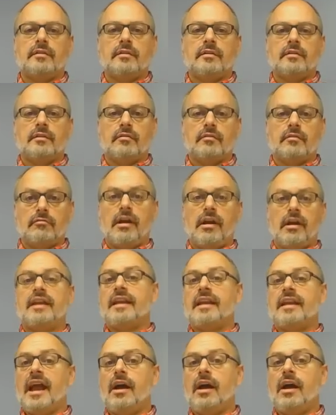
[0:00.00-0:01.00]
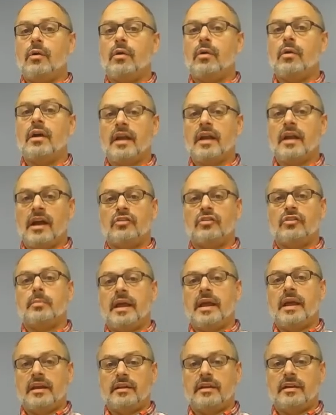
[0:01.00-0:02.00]
right now,
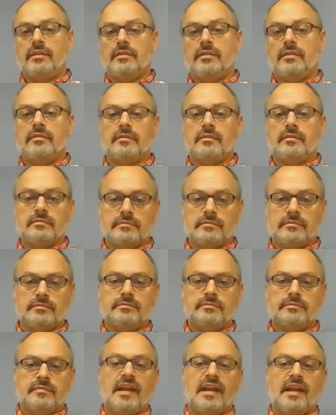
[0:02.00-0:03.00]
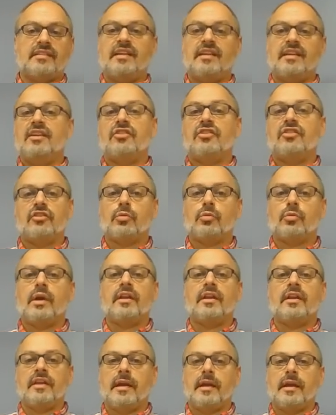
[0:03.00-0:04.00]
cosmetic. That's the easiest way to
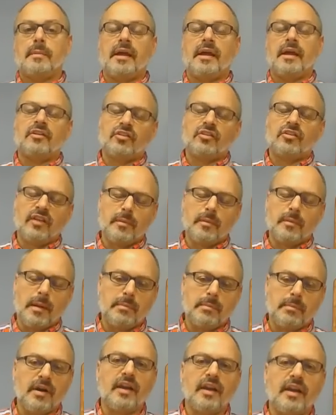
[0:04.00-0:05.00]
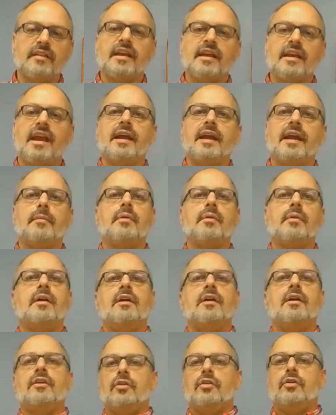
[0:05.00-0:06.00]
think about it. Just think about playing the game,
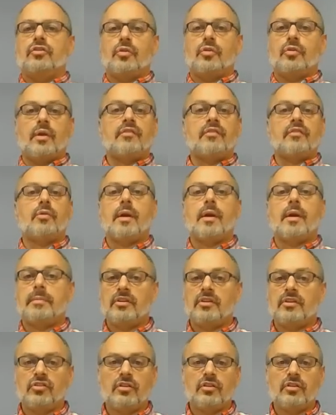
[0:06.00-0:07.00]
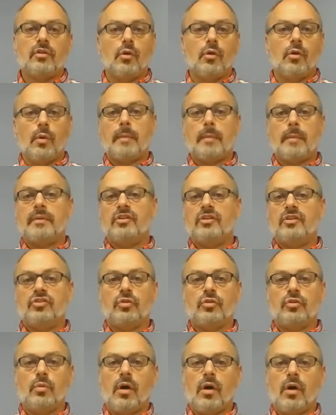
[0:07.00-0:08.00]
using whatever weapon or weapons you
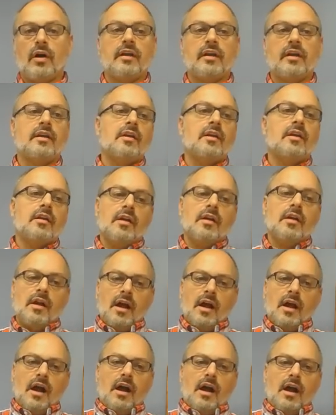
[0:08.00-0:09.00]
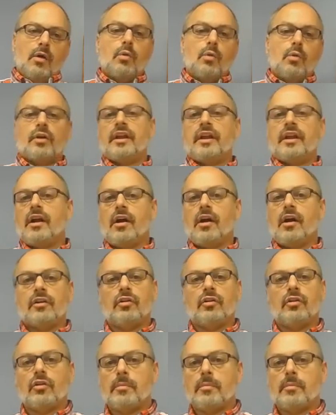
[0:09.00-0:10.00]
want, working on
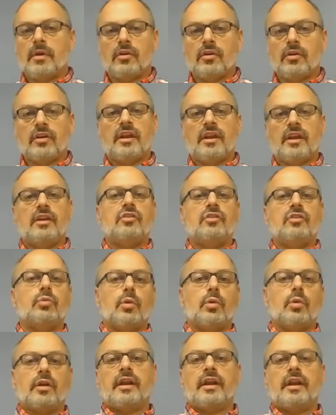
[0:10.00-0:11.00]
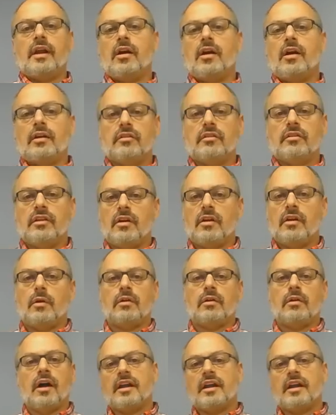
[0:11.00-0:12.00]
your abilities, working on
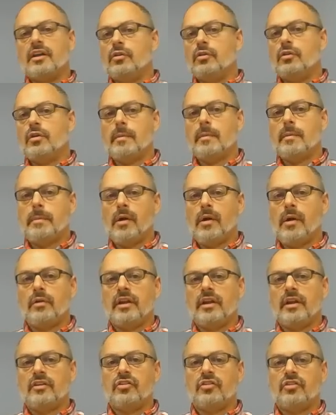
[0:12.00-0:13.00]
unlocking new components,